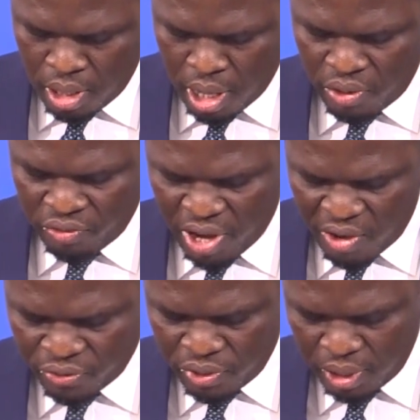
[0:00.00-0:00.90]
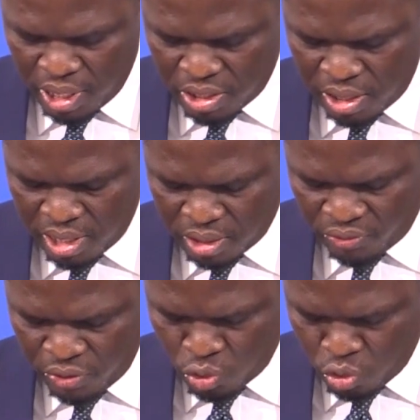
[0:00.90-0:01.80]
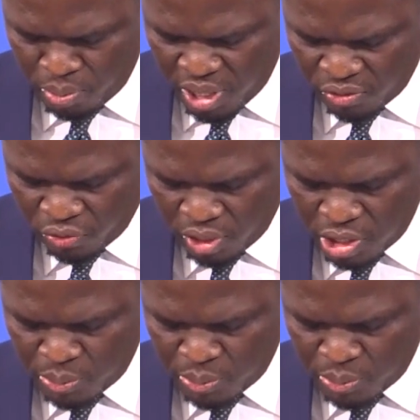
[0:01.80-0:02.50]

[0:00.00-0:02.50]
a draft legislative instrument for the